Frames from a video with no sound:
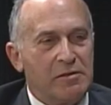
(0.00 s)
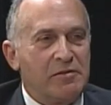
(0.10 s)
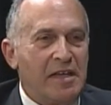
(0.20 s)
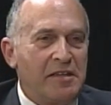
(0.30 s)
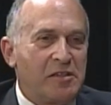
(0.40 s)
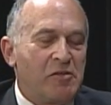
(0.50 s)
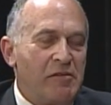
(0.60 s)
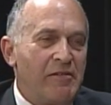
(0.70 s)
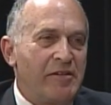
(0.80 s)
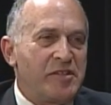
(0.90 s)
you take the
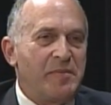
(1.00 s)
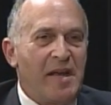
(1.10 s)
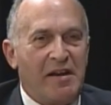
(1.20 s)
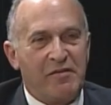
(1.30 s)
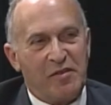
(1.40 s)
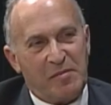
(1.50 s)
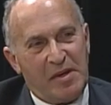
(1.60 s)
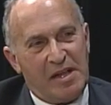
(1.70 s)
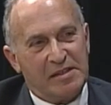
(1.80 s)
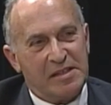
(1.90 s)
careerism out of
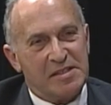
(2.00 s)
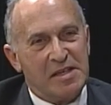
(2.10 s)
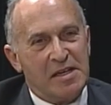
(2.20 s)
politics.